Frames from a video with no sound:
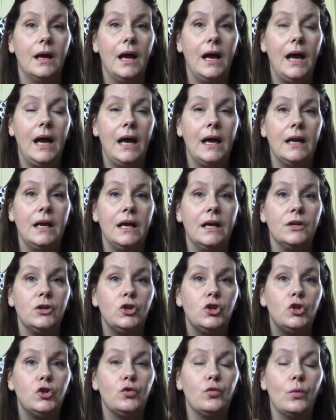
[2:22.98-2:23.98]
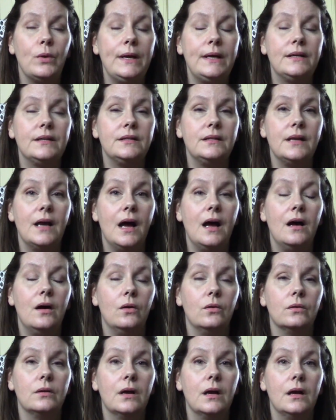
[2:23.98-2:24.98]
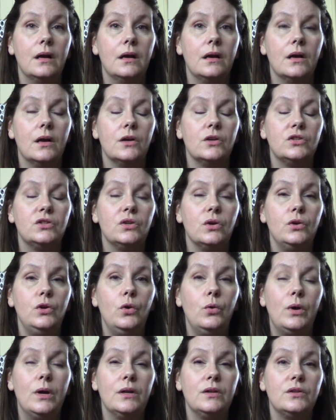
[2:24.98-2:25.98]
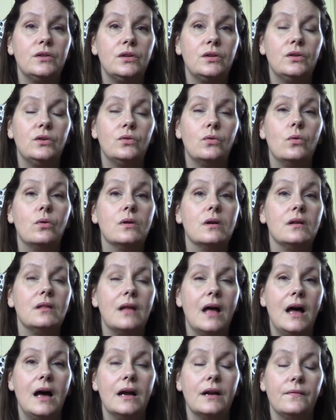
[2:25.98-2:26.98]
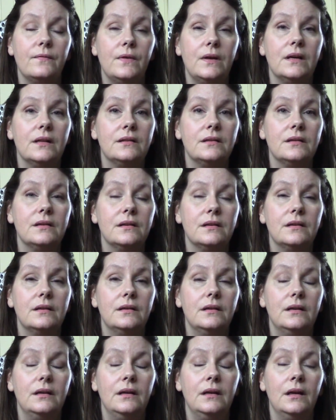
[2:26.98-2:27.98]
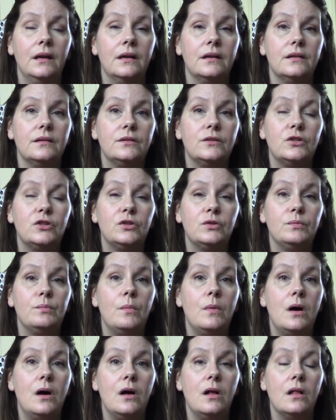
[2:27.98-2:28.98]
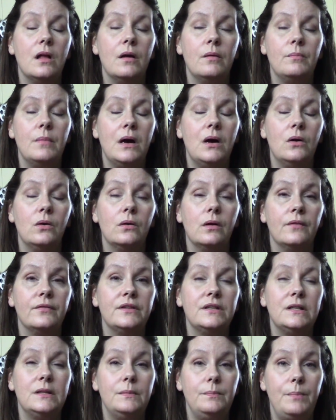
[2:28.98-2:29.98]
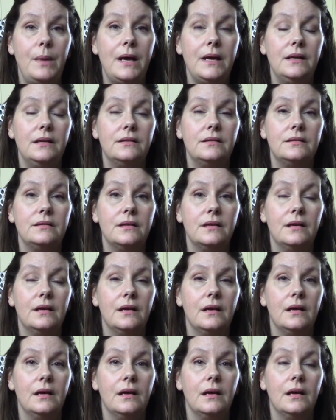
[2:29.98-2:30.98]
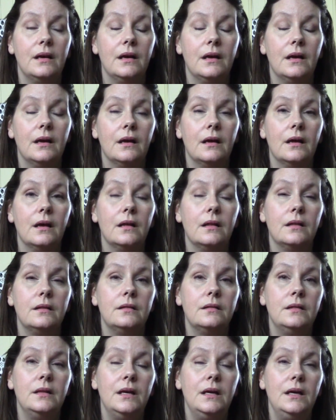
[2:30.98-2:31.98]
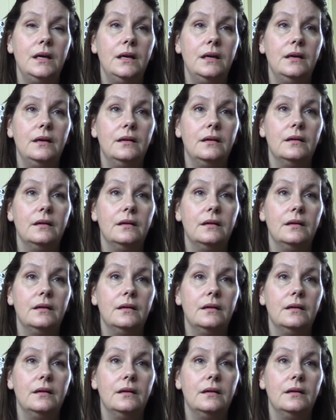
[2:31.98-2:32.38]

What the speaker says: and it shrinks down, so you can store a lot of it in a small amount of space. And